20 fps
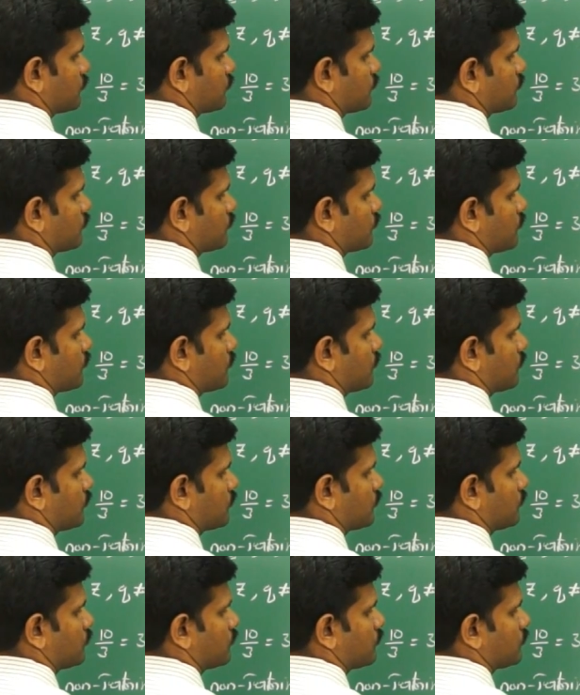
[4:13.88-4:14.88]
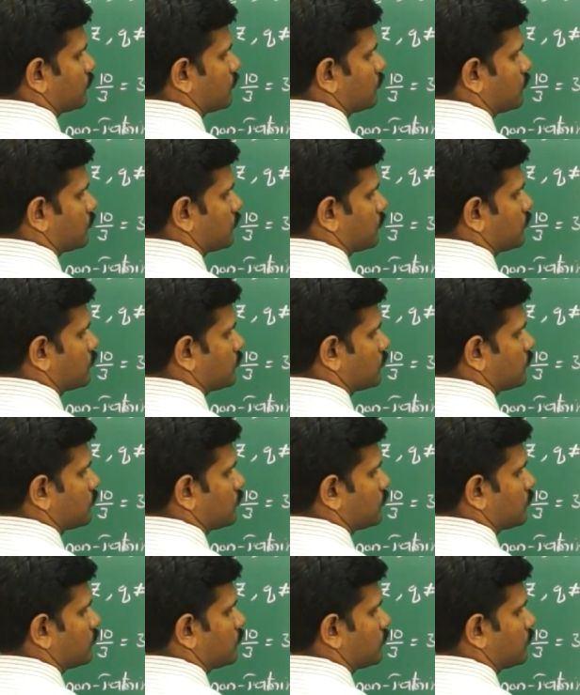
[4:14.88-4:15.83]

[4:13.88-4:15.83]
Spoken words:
Nobody speaks.